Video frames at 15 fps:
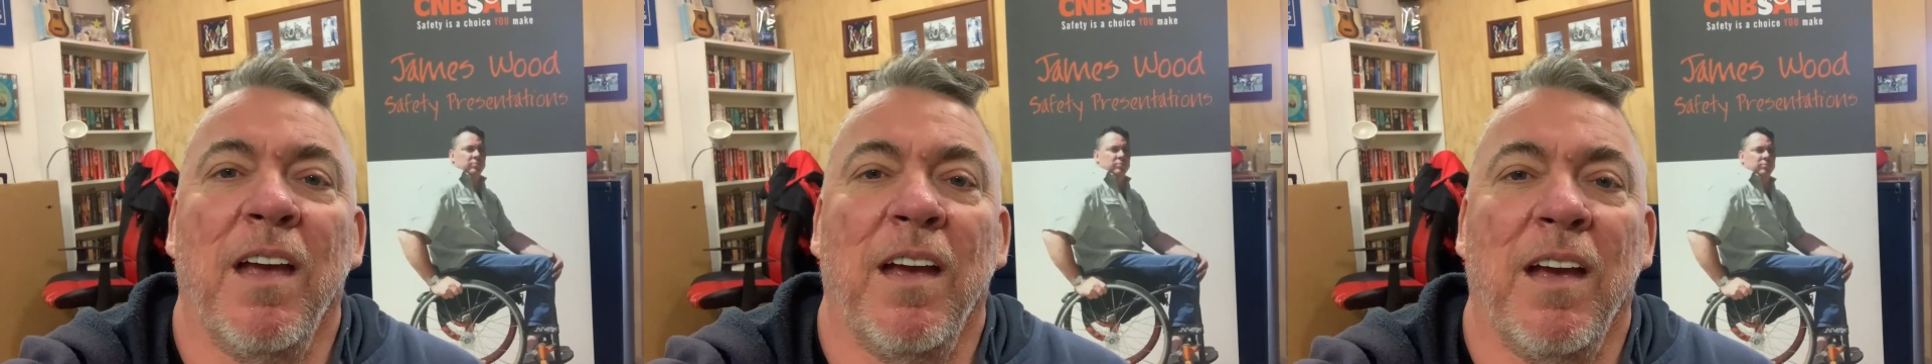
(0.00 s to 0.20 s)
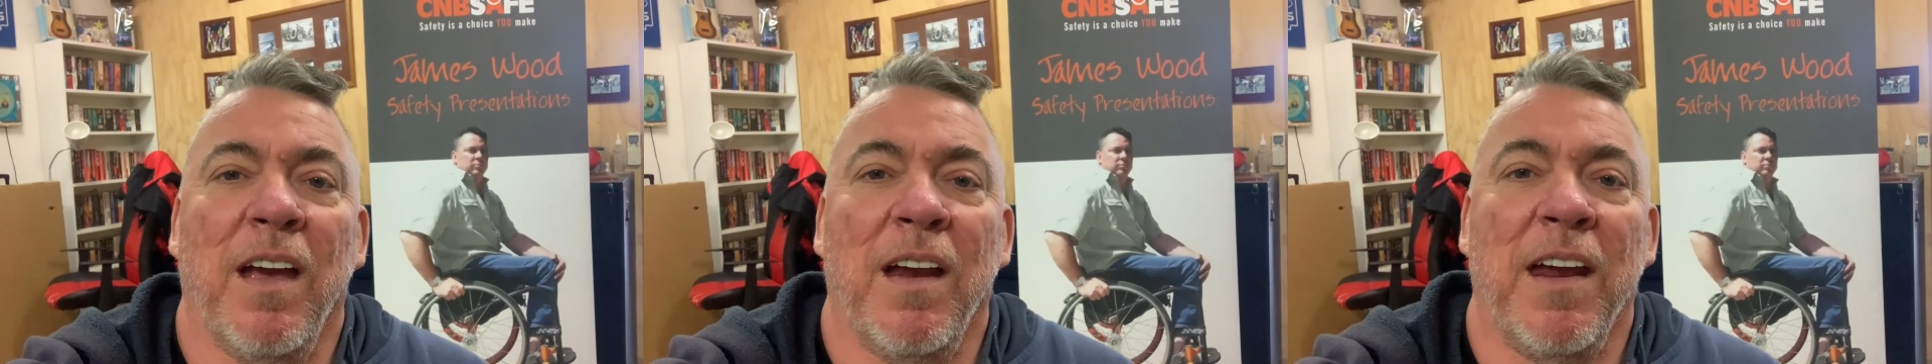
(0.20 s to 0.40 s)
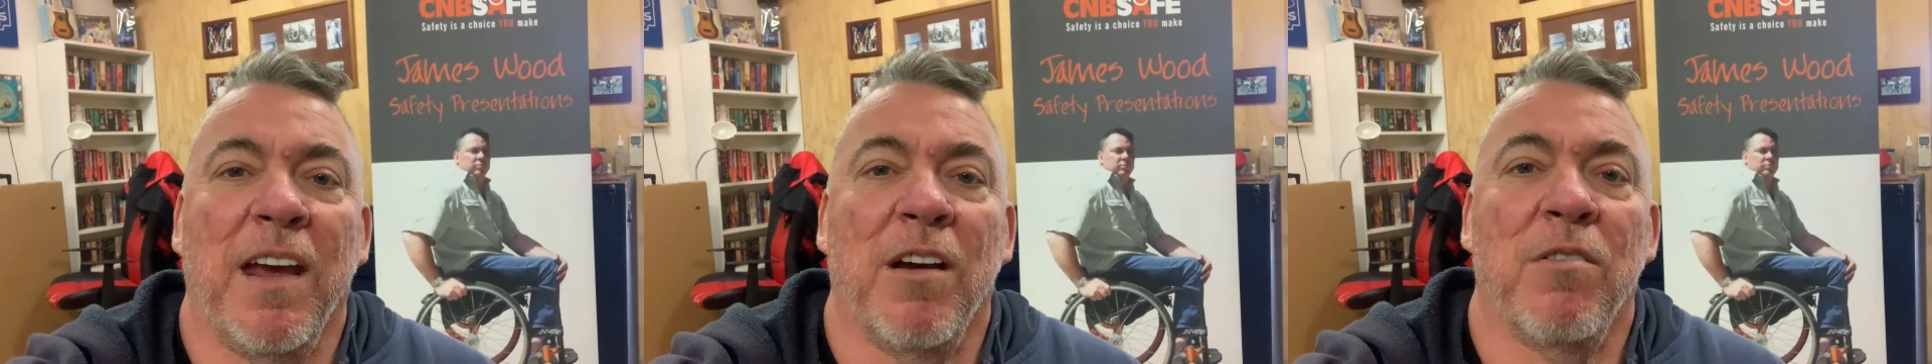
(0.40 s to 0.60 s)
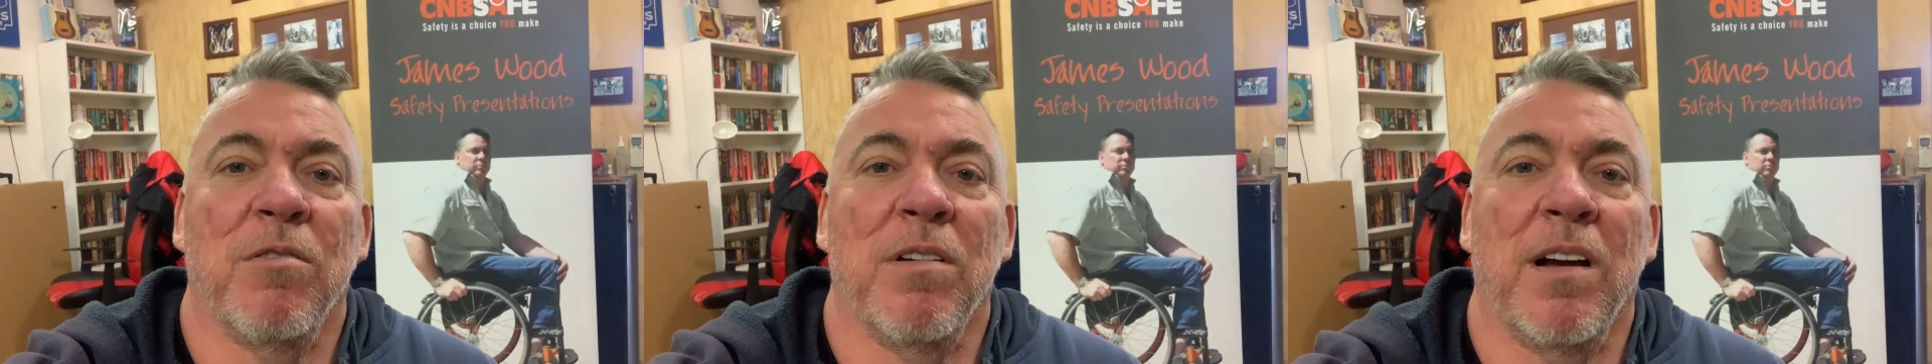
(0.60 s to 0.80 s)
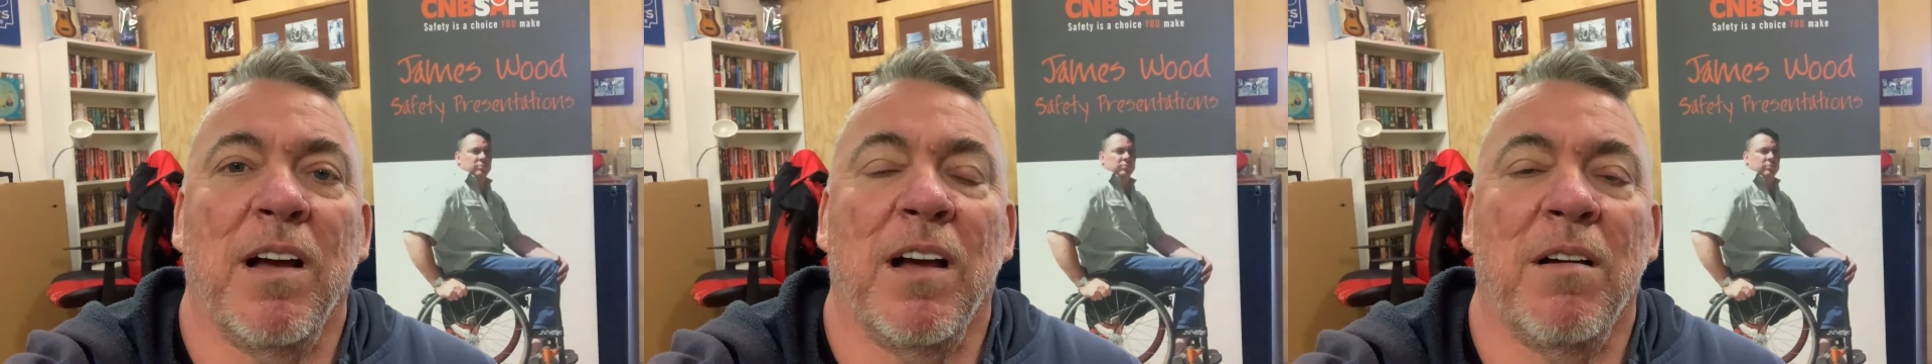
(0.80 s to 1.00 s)
Anyhow,
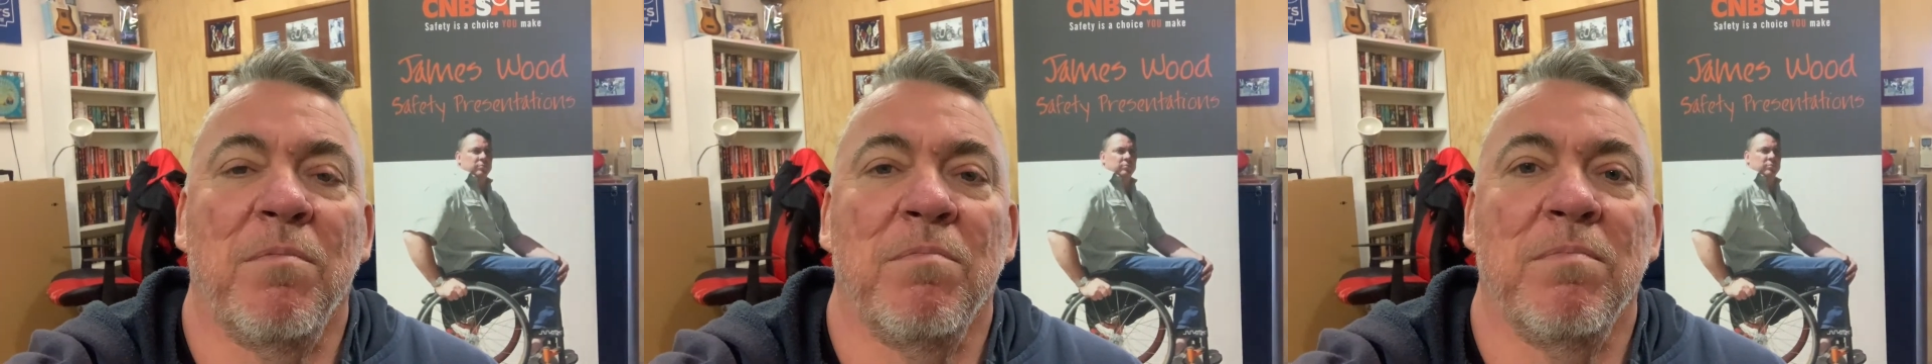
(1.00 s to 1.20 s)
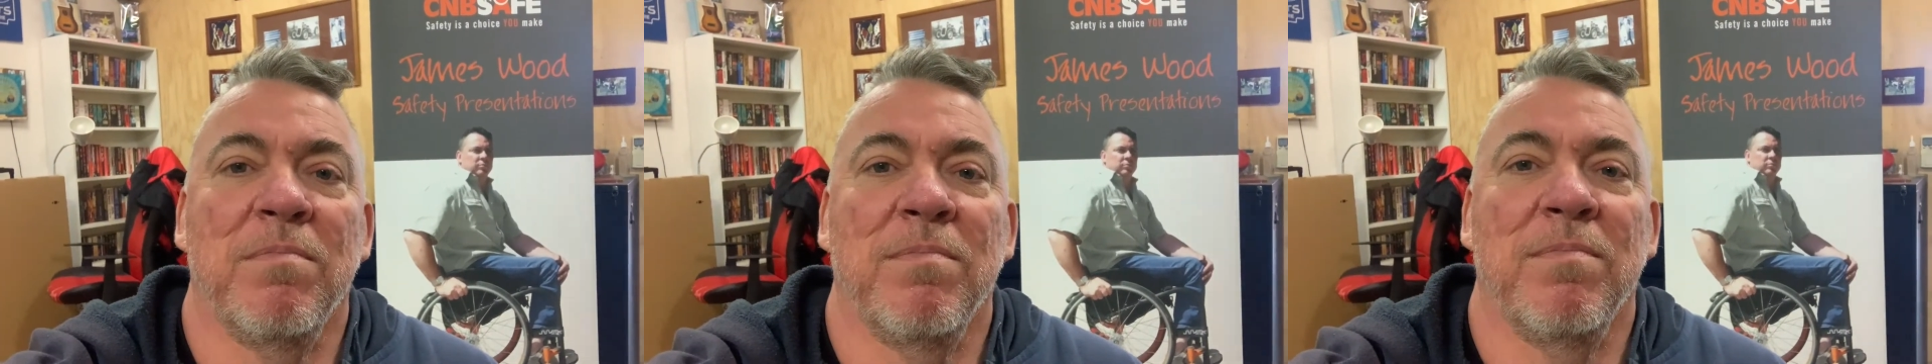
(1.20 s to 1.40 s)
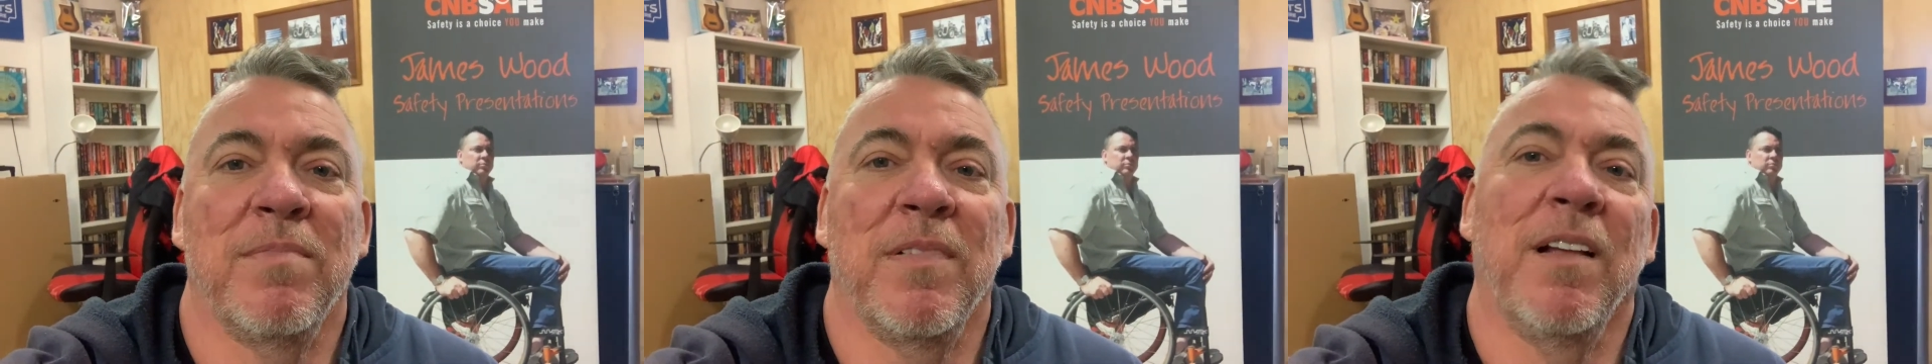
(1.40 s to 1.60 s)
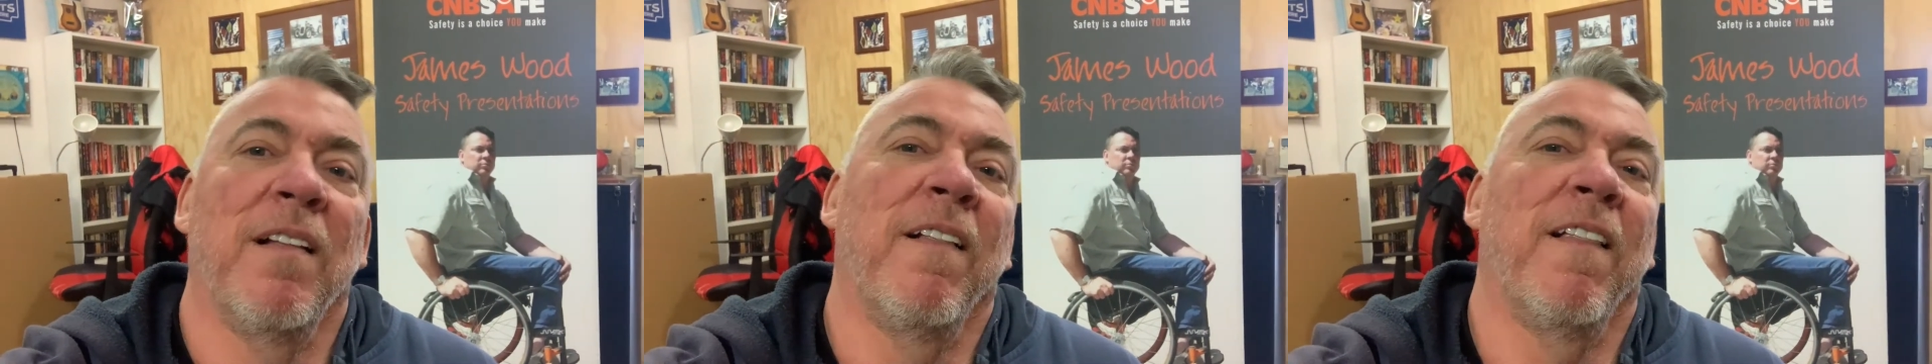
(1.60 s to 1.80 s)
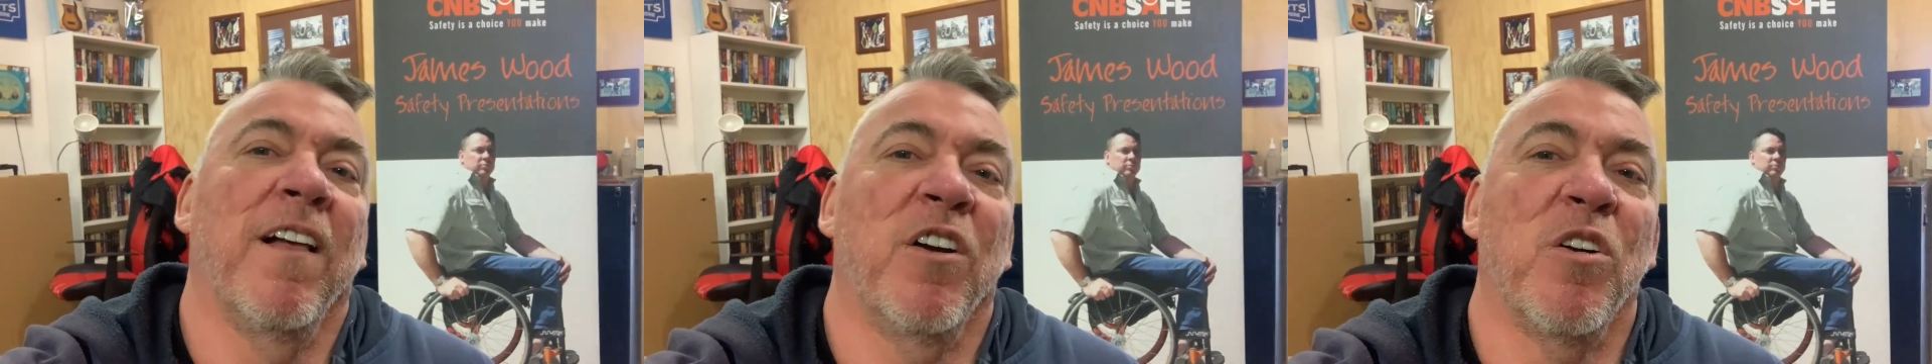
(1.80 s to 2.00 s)
I